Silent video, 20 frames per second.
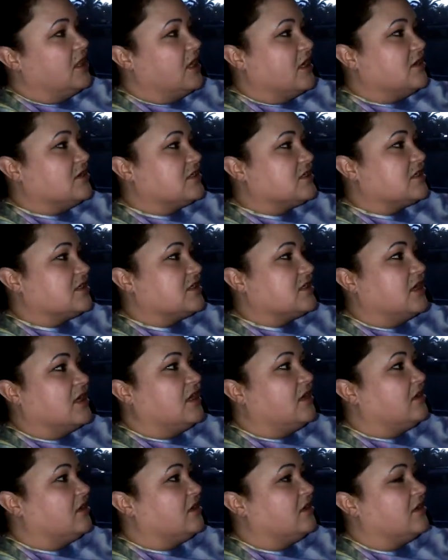I was just,
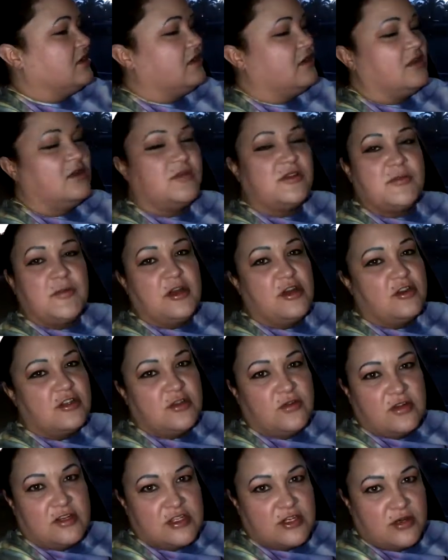it was pure
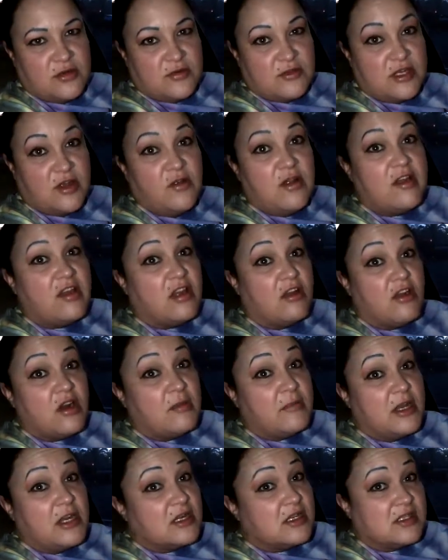torture. It was only
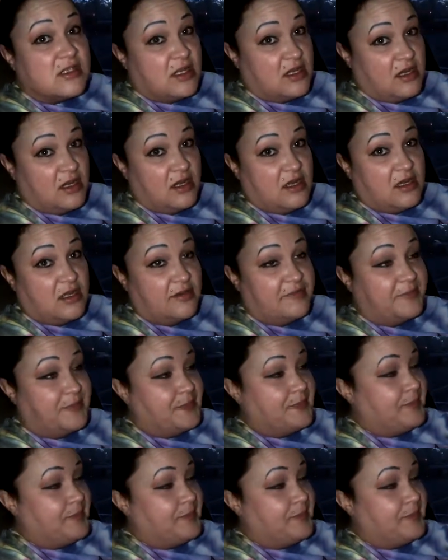30 minutes, thank God.